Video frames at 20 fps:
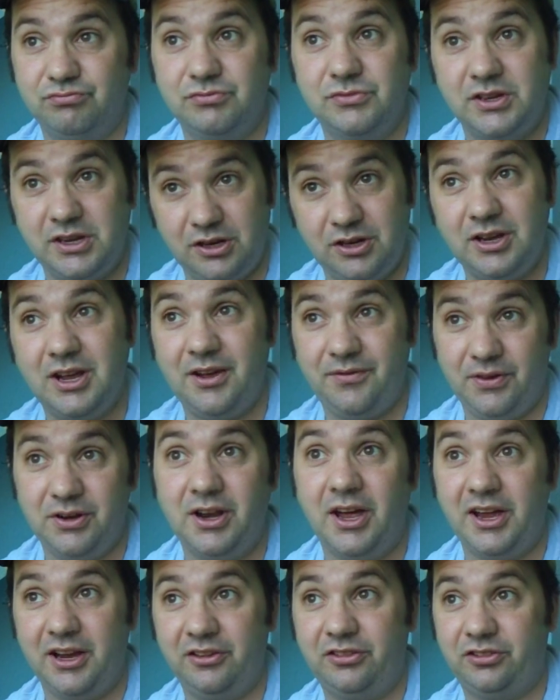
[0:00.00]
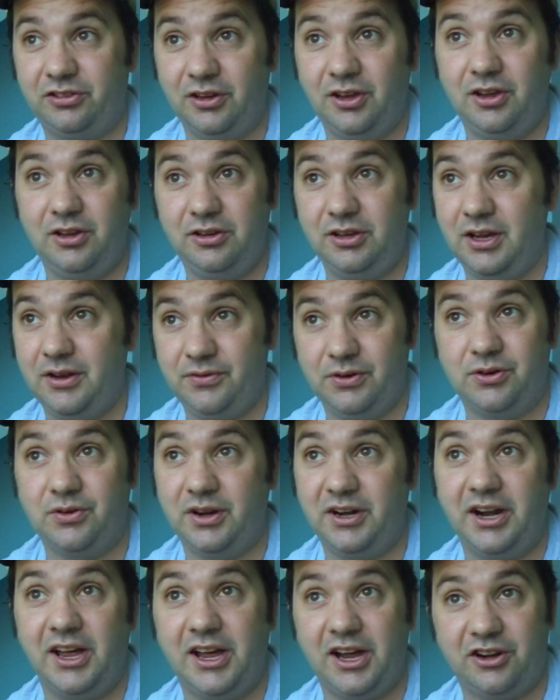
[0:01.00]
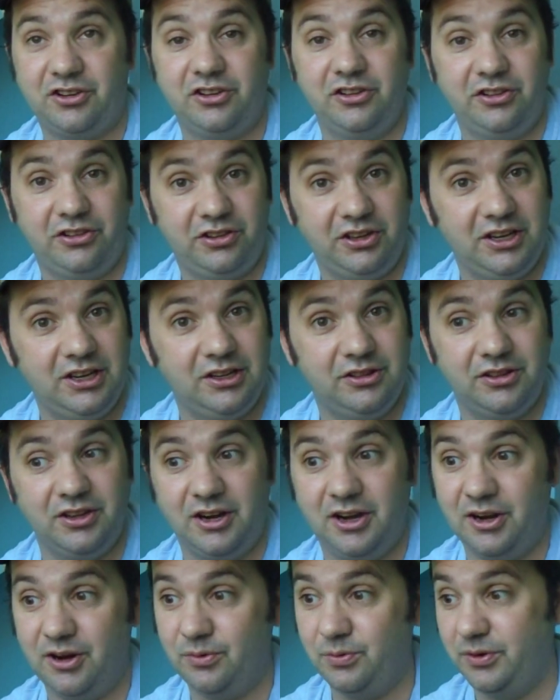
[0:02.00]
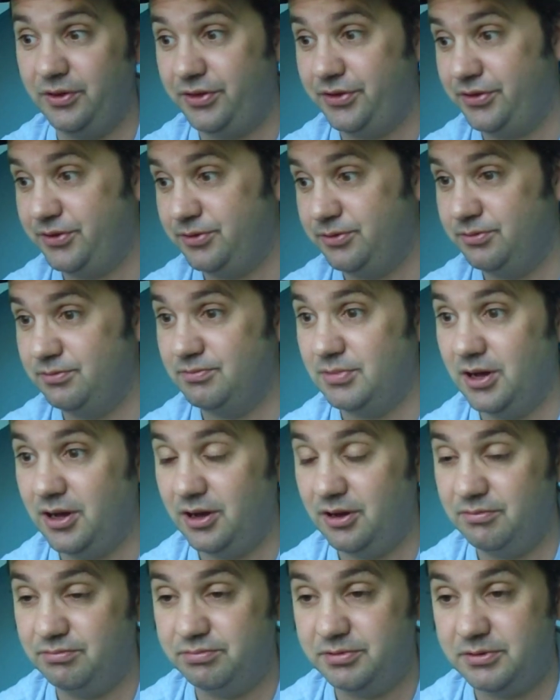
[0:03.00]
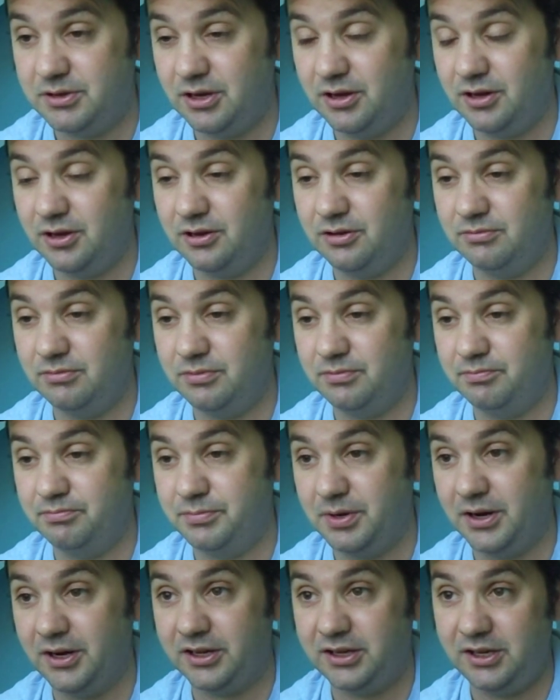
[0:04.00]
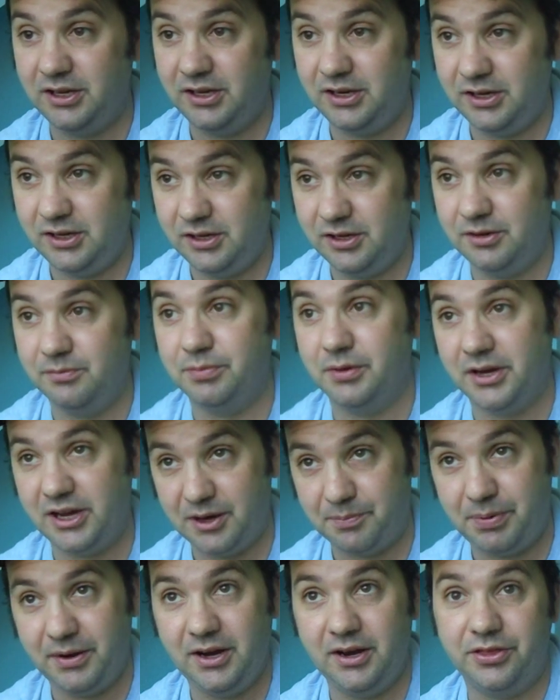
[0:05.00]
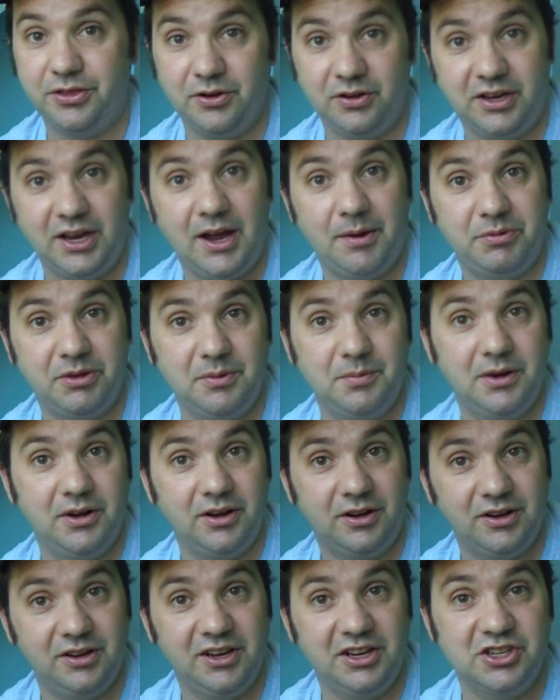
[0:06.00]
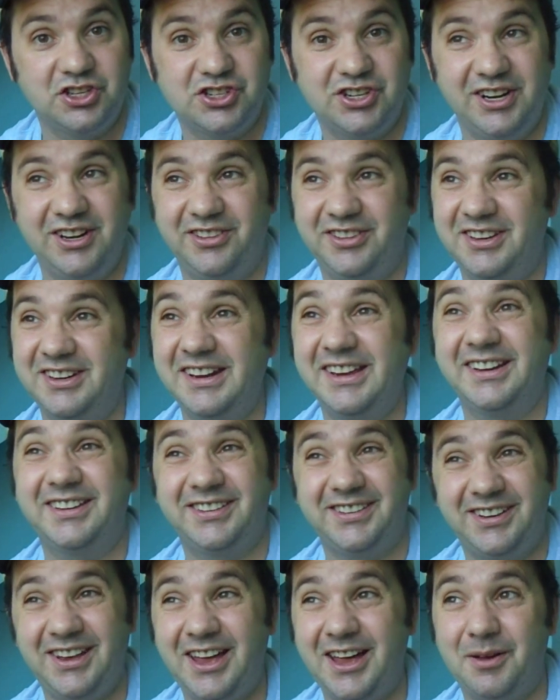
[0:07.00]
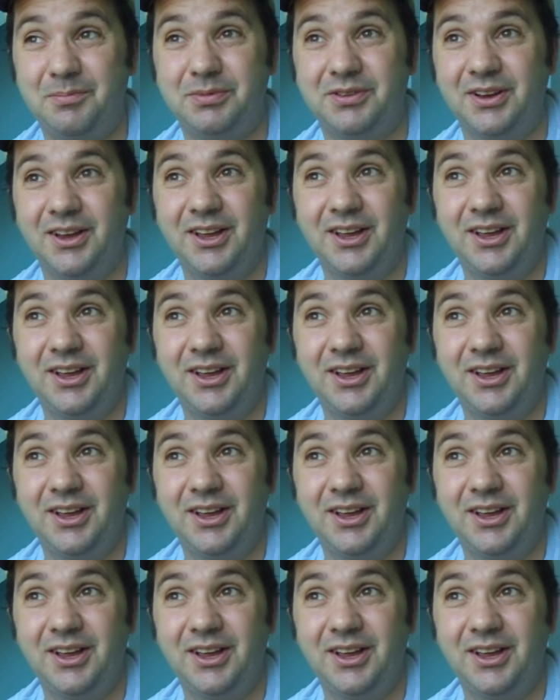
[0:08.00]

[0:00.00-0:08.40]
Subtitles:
a great action scene there with Bucky, Black Panther, Captain America, nice chasing. Except